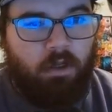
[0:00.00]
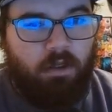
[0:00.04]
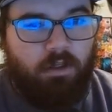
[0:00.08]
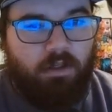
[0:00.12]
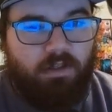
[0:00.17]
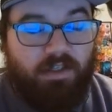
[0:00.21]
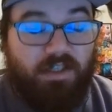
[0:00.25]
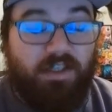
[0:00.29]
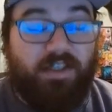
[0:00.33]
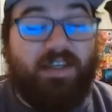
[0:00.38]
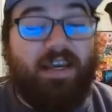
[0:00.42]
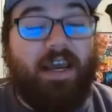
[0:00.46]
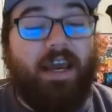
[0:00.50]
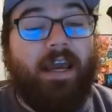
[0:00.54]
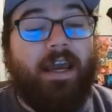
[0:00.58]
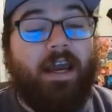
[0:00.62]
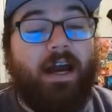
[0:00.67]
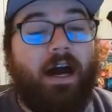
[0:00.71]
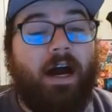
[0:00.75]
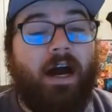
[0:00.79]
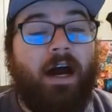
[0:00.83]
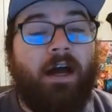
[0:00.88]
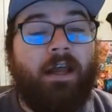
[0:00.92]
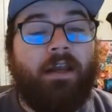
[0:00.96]
Today
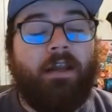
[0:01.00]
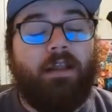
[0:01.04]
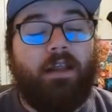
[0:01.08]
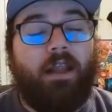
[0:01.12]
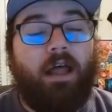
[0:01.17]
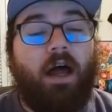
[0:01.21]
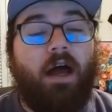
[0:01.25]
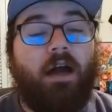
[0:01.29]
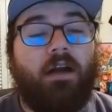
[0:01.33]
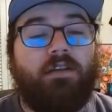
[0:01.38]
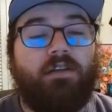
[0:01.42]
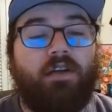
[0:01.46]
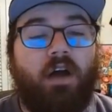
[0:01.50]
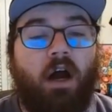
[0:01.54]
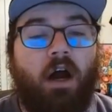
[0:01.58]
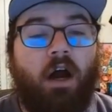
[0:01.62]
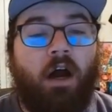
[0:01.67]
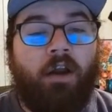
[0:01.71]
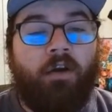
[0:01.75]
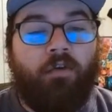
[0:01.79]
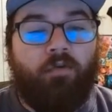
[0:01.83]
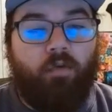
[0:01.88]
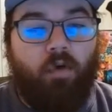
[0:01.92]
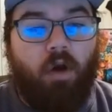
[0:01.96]
on Locked
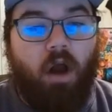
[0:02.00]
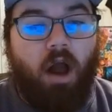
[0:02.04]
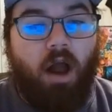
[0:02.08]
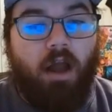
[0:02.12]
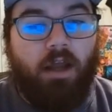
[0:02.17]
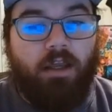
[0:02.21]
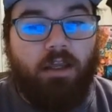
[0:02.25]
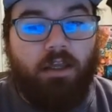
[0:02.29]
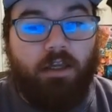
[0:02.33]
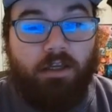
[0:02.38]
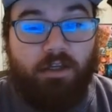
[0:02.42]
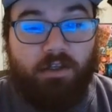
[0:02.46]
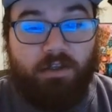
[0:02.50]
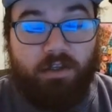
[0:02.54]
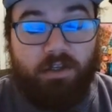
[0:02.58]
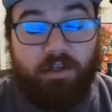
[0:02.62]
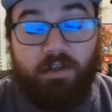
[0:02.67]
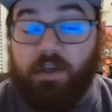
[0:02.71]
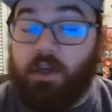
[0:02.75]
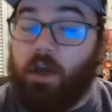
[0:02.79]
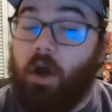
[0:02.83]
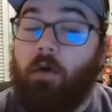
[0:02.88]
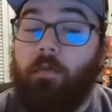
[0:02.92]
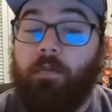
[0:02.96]
On Rockies, is
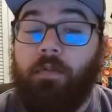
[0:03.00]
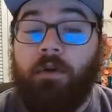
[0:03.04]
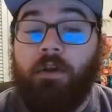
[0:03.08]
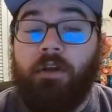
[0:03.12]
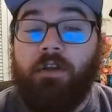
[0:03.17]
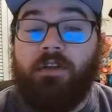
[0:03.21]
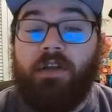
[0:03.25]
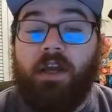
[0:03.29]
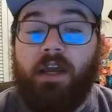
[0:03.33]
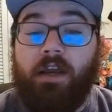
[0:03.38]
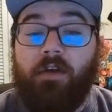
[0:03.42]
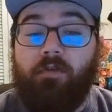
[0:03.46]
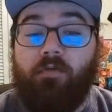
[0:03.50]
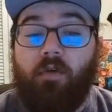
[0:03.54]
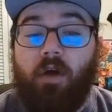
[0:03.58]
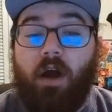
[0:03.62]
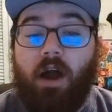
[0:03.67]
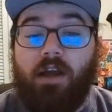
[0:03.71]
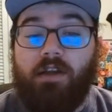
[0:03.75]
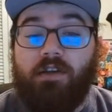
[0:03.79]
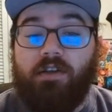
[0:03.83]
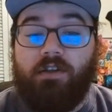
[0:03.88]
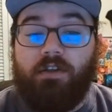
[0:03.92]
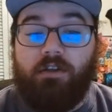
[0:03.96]
the opening day
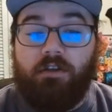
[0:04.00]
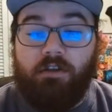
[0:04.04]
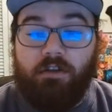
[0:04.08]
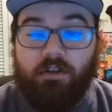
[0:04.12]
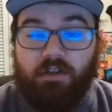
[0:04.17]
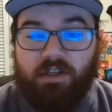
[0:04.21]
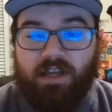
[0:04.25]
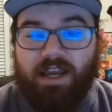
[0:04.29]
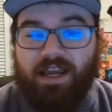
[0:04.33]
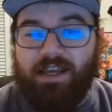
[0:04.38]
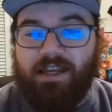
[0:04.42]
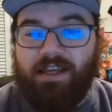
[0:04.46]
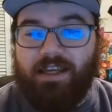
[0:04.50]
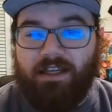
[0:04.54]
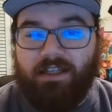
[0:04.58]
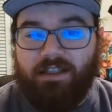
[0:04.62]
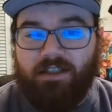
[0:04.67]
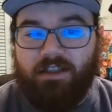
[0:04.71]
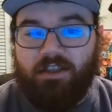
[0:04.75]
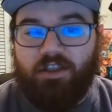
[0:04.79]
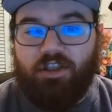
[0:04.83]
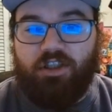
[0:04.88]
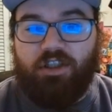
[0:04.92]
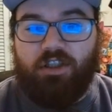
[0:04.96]
roster
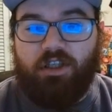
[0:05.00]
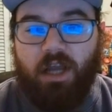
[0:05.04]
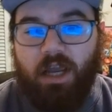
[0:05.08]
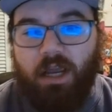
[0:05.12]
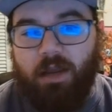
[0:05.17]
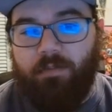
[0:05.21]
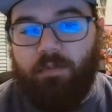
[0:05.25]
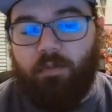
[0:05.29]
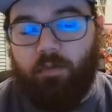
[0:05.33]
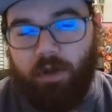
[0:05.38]
taking shape?